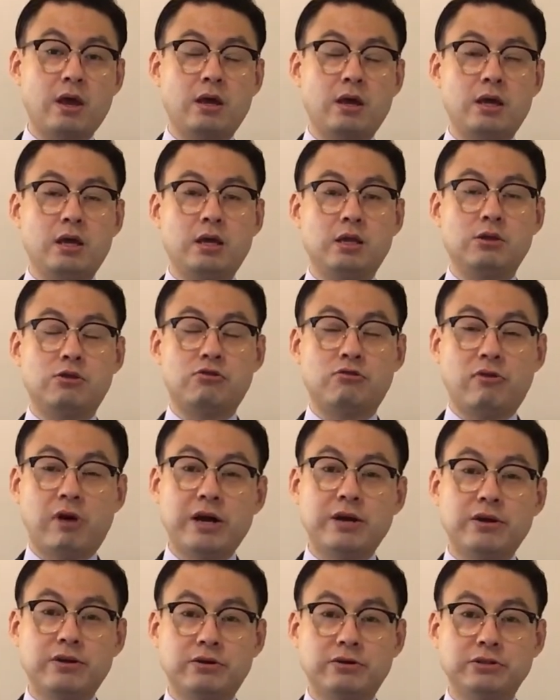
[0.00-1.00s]
in
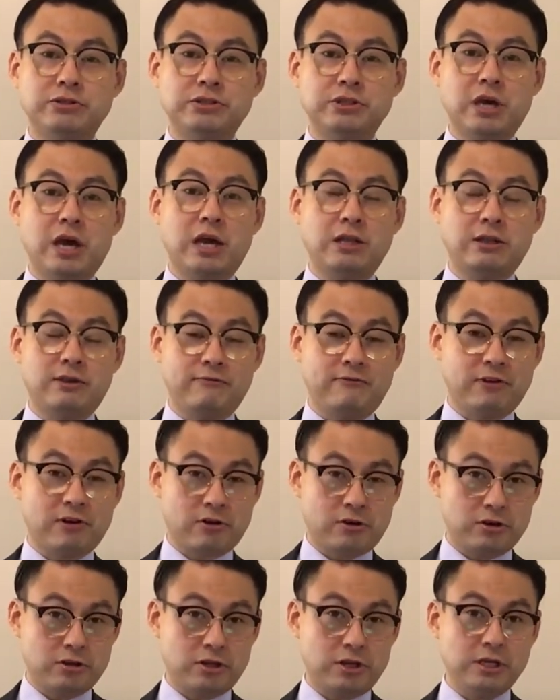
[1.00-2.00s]
trials and
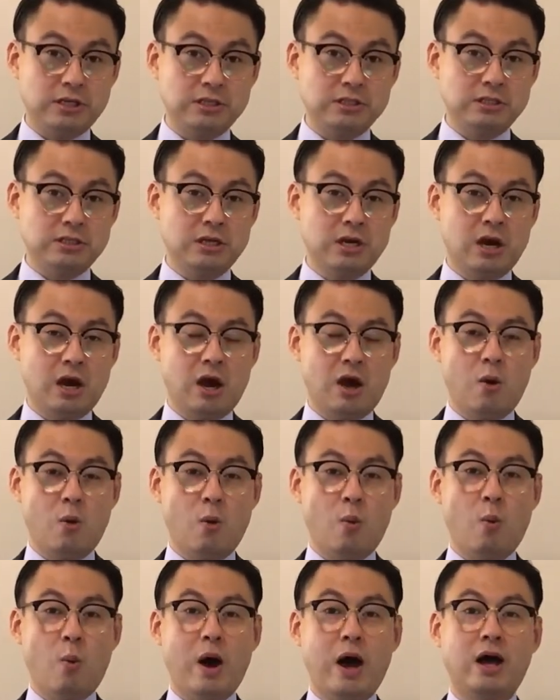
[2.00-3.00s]
difficulties
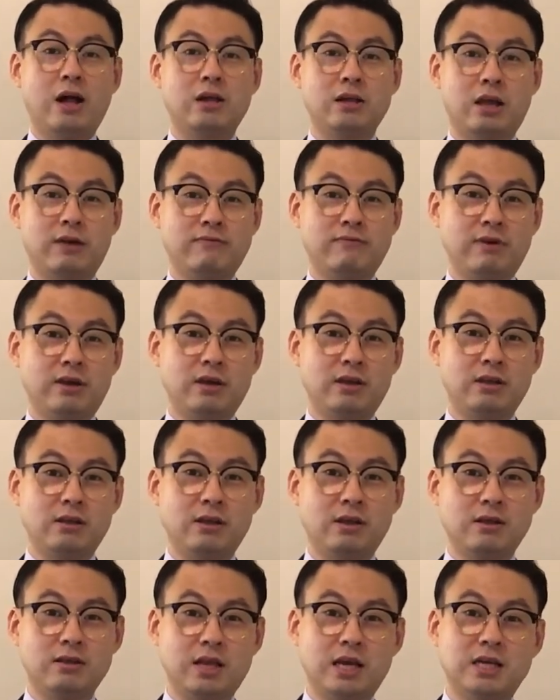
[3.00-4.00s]
while giving
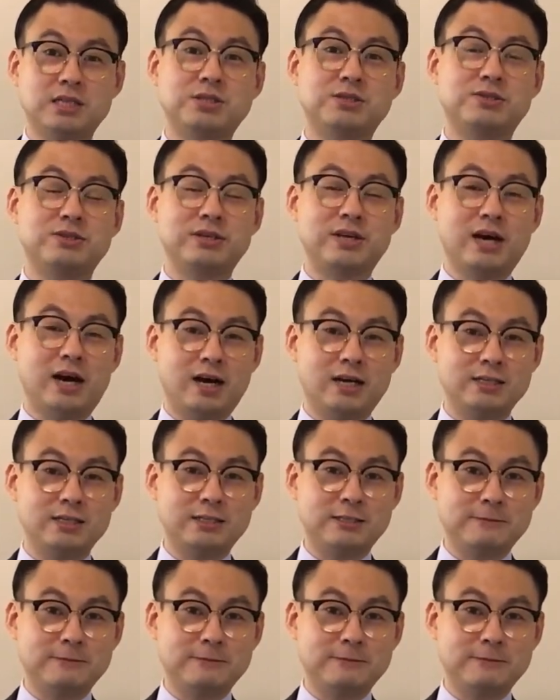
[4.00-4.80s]
thanks to God.